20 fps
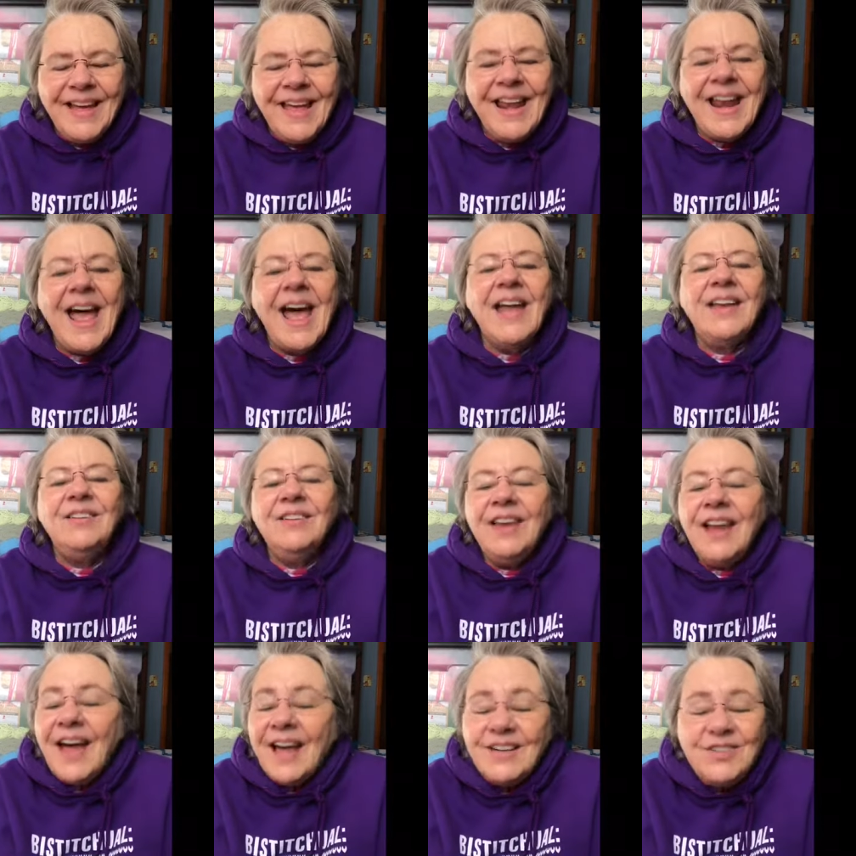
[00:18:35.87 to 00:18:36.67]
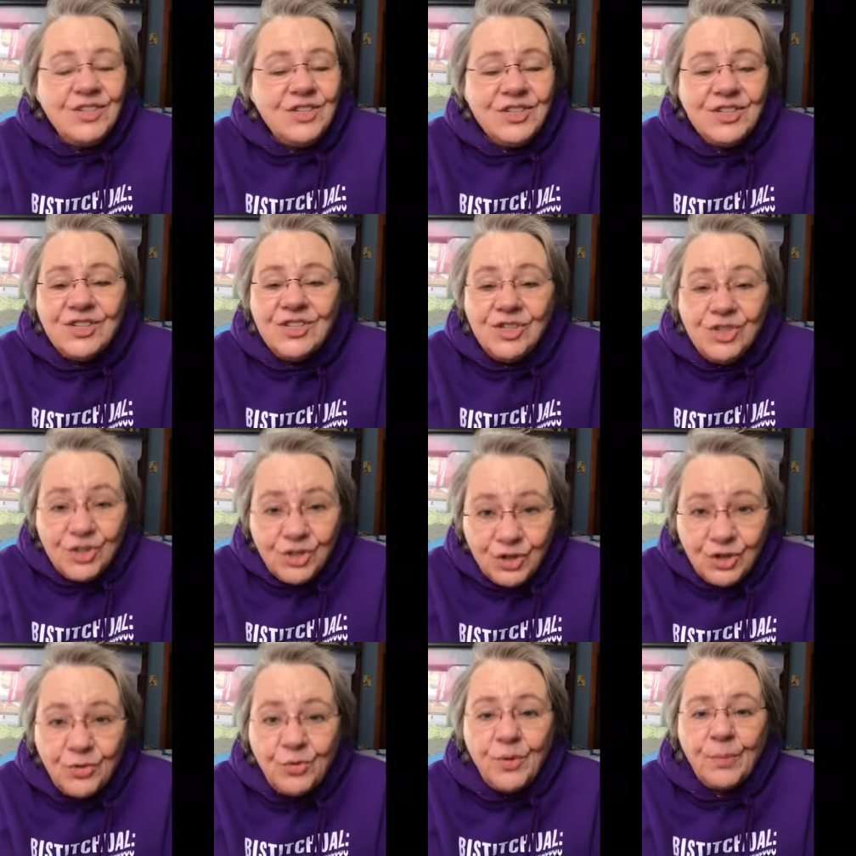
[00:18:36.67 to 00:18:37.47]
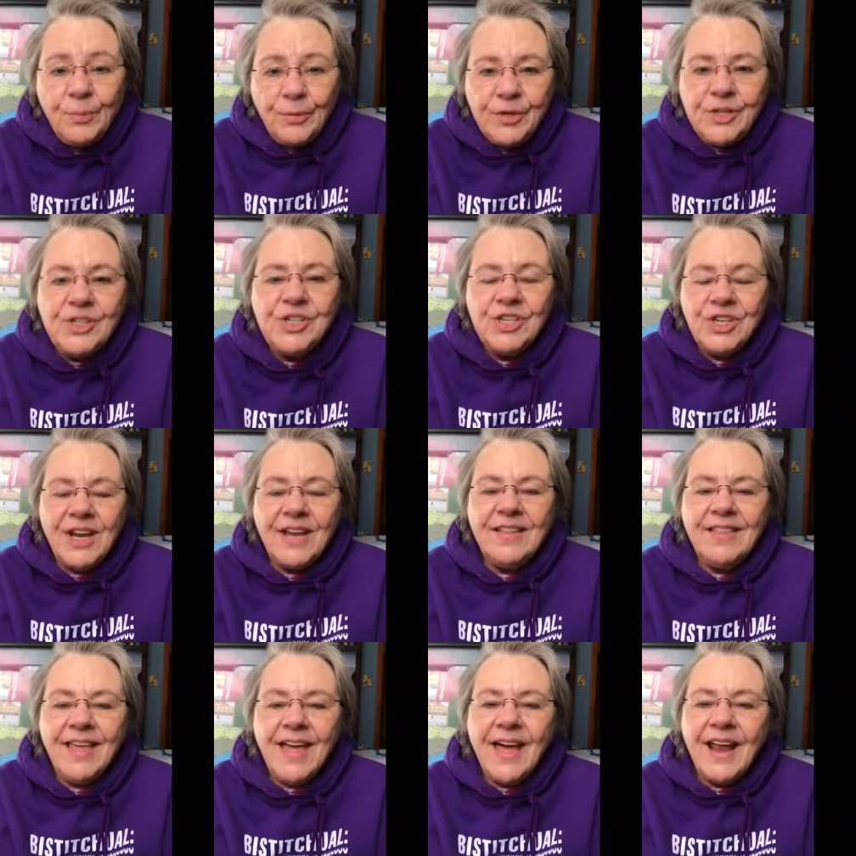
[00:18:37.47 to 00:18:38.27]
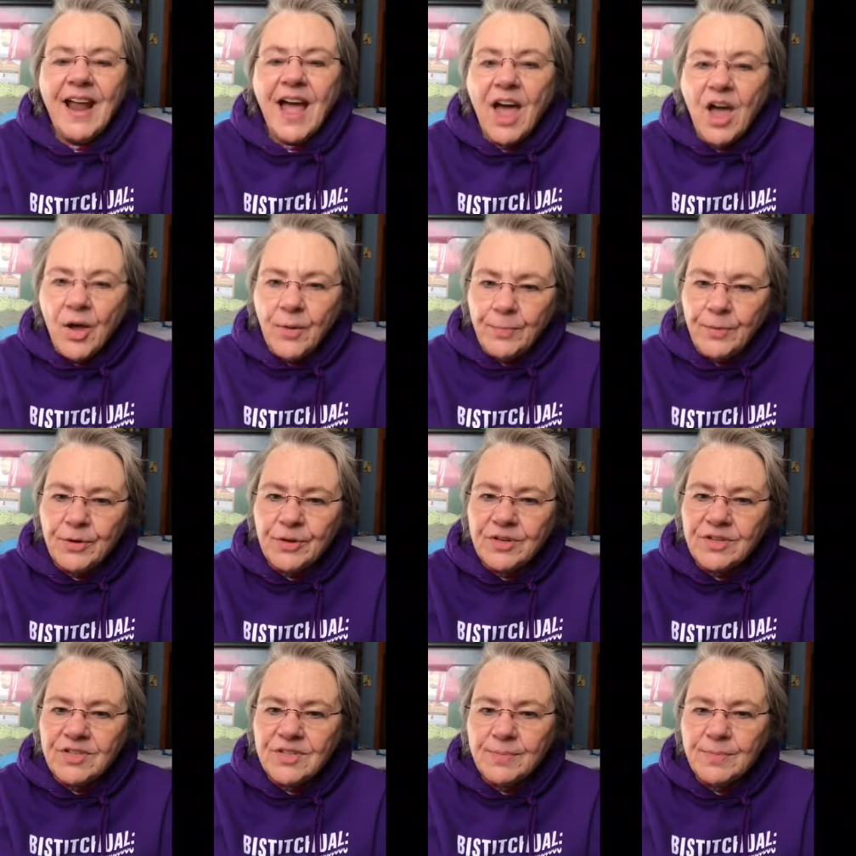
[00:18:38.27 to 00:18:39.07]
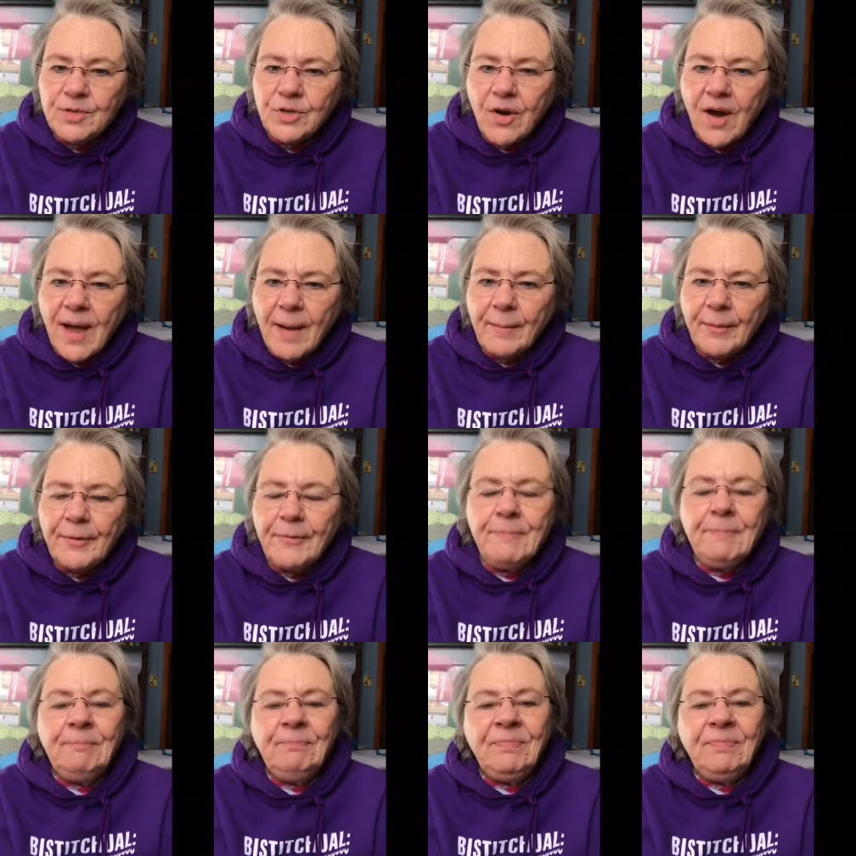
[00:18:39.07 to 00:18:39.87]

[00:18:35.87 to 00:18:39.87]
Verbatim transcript: And I, I just do appreciate that. I hope you're a subscriber.